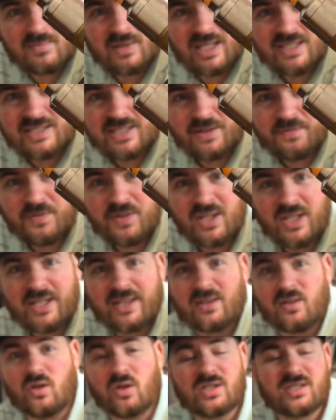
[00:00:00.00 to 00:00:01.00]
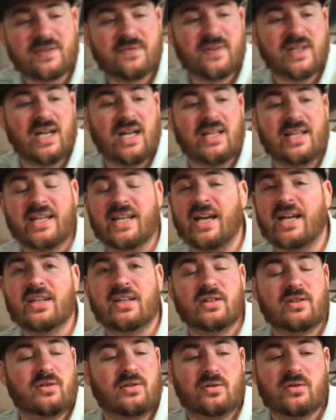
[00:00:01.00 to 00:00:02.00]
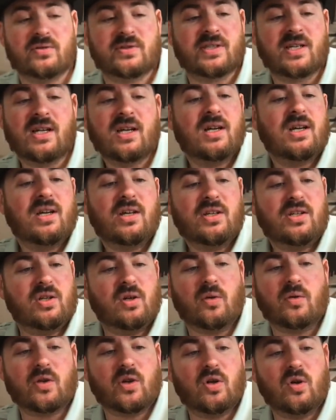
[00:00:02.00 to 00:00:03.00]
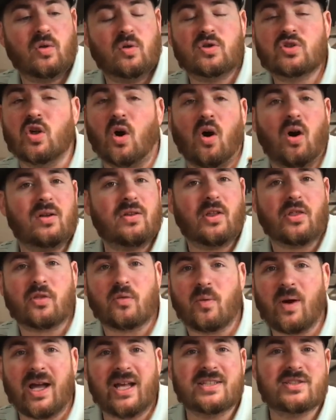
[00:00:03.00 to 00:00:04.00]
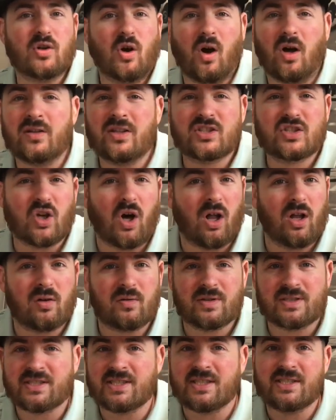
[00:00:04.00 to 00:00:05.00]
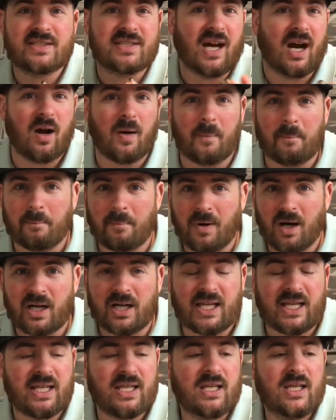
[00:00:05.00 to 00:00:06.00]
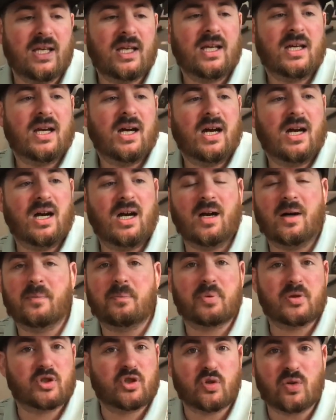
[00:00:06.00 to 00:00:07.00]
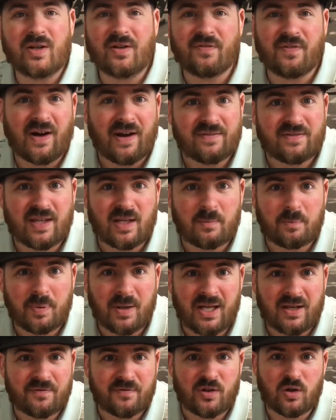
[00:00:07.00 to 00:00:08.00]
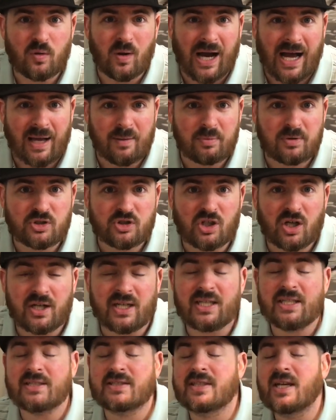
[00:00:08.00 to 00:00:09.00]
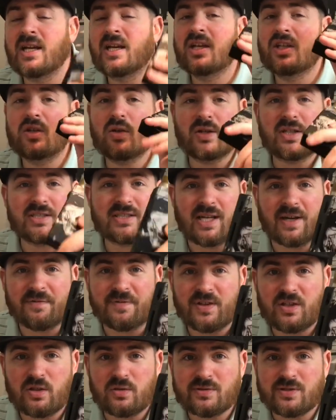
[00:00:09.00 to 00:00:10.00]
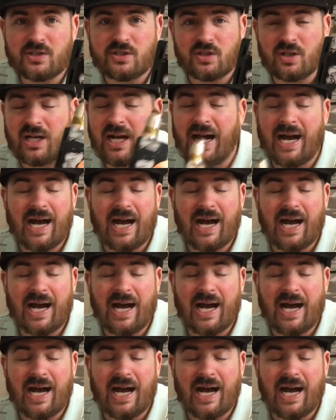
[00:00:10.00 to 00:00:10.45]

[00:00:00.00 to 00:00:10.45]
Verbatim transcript: I definitely like the looks of it. I like how you can use, you know, the goons. All the threads, all the tolerances are money. Uh, protruding 510 pin for you hybrid junkies. You could definitely use this on a